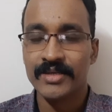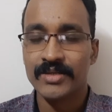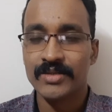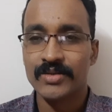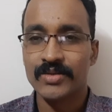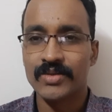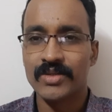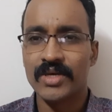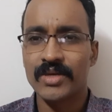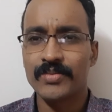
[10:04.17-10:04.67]

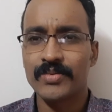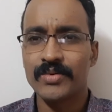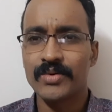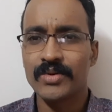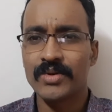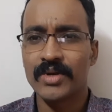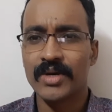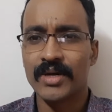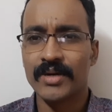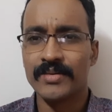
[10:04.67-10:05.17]
So
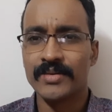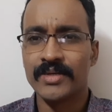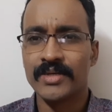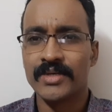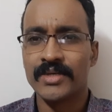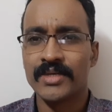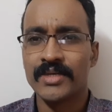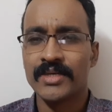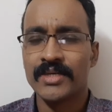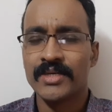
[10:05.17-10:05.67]
therefore
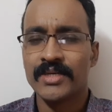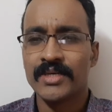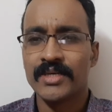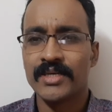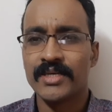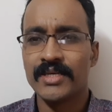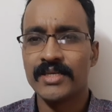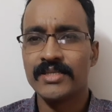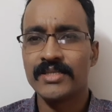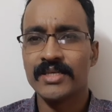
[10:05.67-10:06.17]

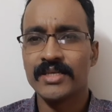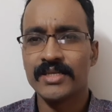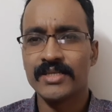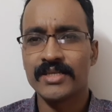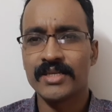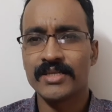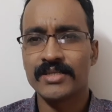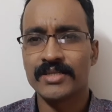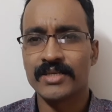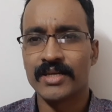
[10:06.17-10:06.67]
he is a
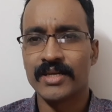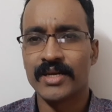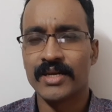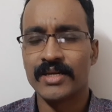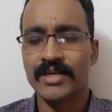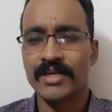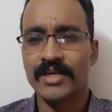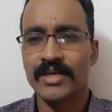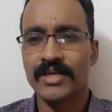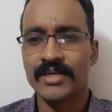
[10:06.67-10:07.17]
researcher,
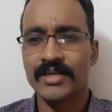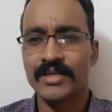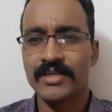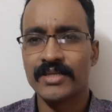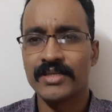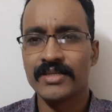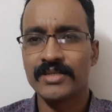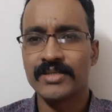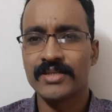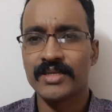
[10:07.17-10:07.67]
and it
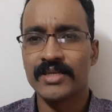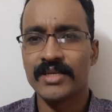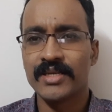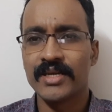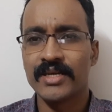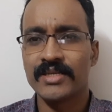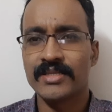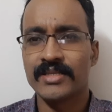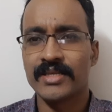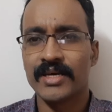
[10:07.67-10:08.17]
is
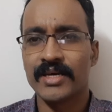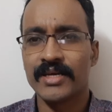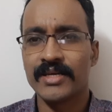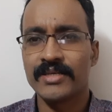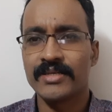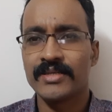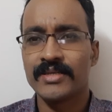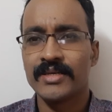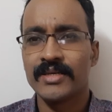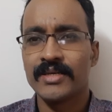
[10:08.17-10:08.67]
clear
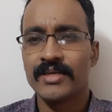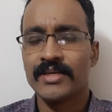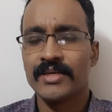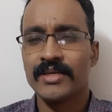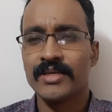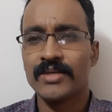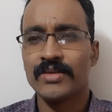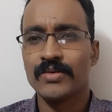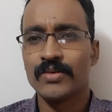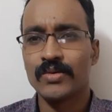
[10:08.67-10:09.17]
that
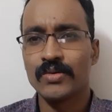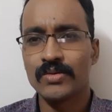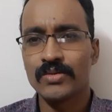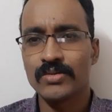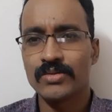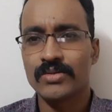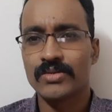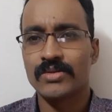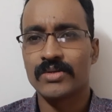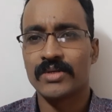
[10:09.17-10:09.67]
he
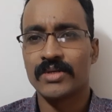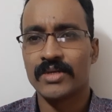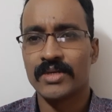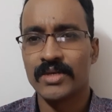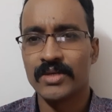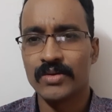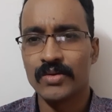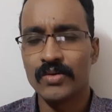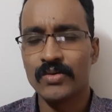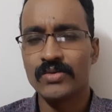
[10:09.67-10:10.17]
knows
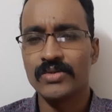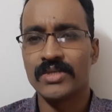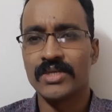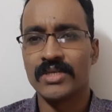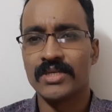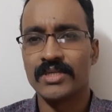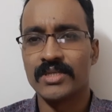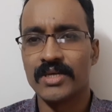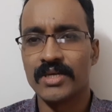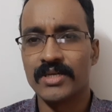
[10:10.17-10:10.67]

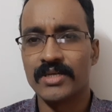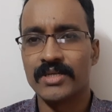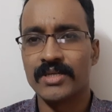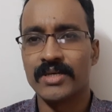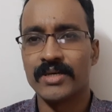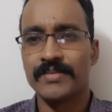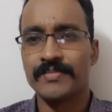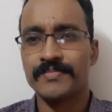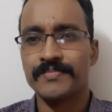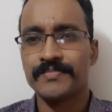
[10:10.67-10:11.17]
it,
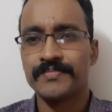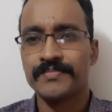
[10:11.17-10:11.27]
that